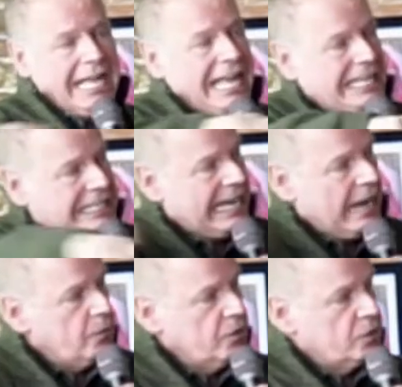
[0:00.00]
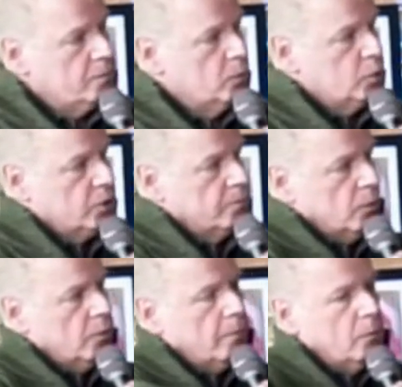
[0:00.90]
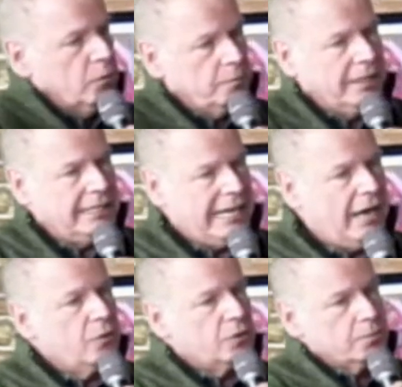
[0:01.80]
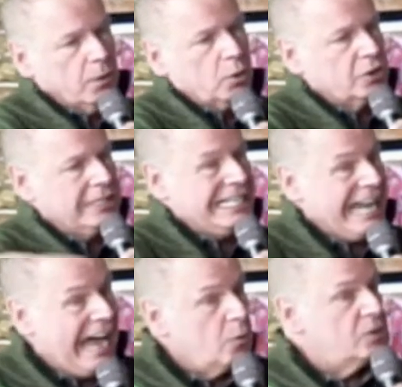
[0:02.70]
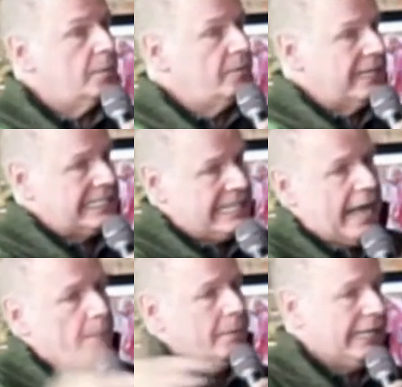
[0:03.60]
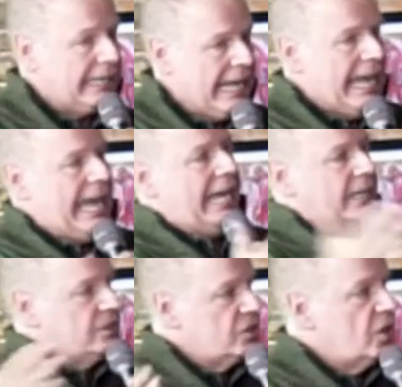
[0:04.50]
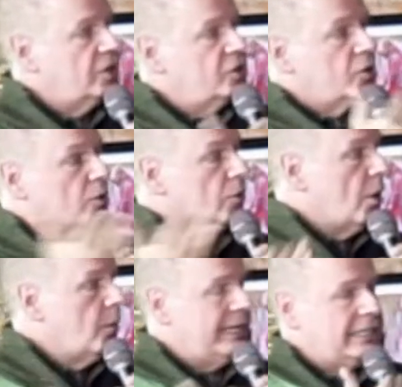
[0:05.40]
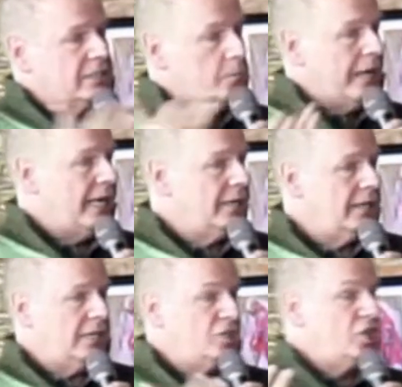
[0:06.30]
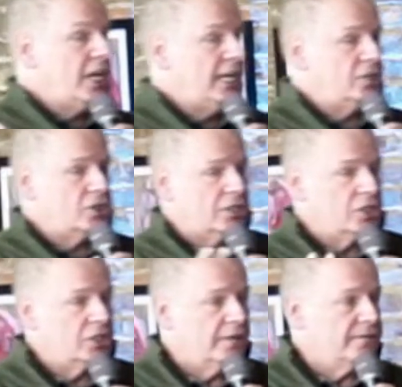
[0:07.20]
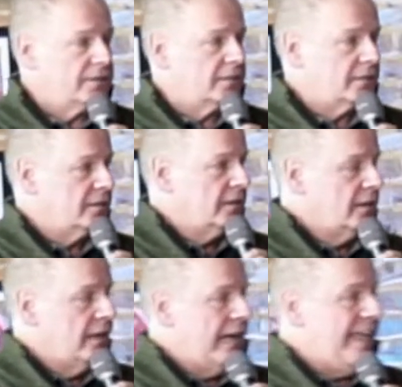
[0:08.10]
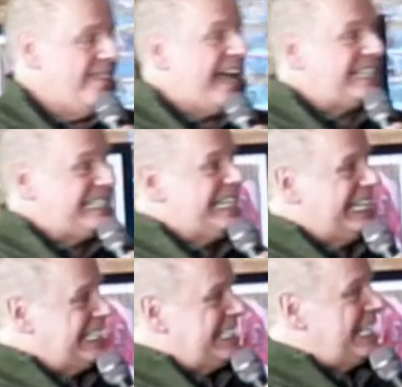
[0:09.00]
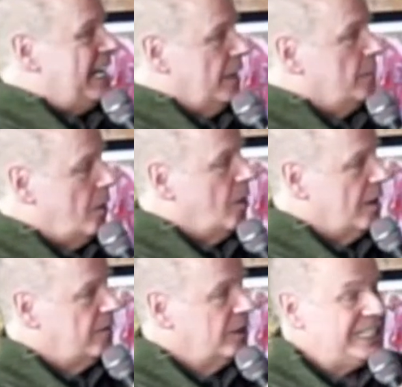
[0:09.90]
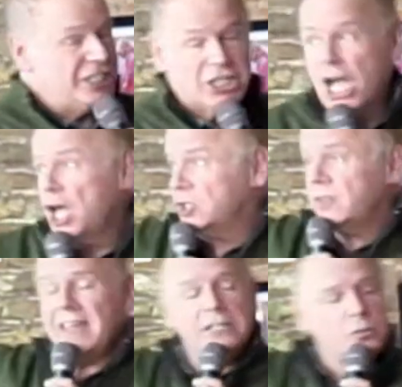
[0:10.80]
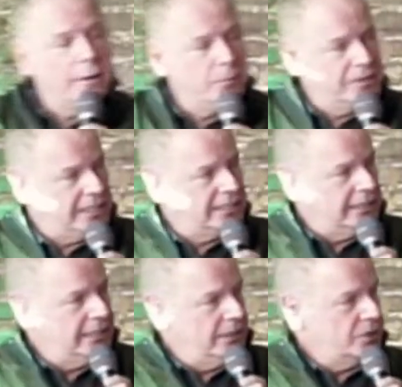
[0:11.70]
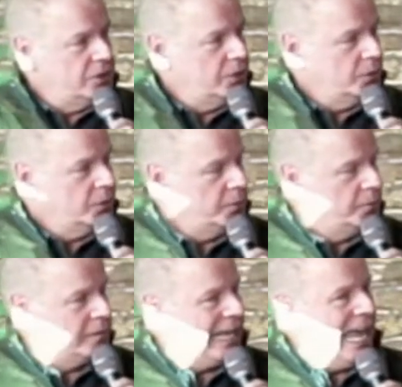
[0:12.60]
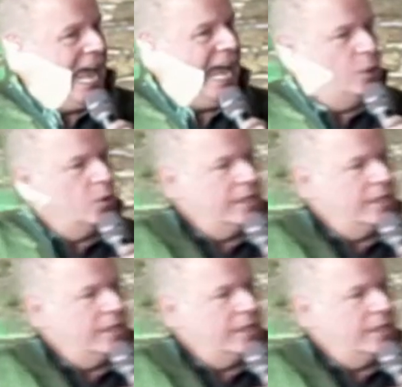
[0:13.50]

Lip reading: now there's movement, now there's motion, now something is happening, and it starts to grow and expand and change and shift. And that's the exciting part of our teaching. So that's represented here too. And you can